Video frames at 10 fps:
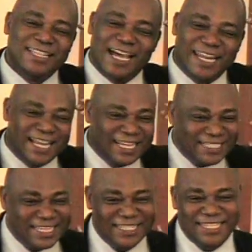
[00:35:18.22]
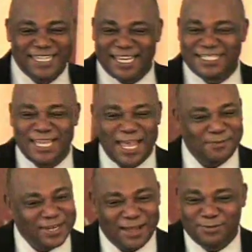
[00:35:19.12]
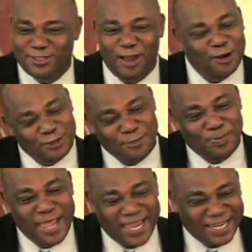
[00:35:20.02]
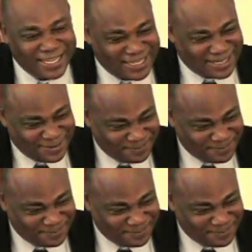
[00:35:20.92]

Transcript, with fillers: that LSAT exam and I'm starting to panic.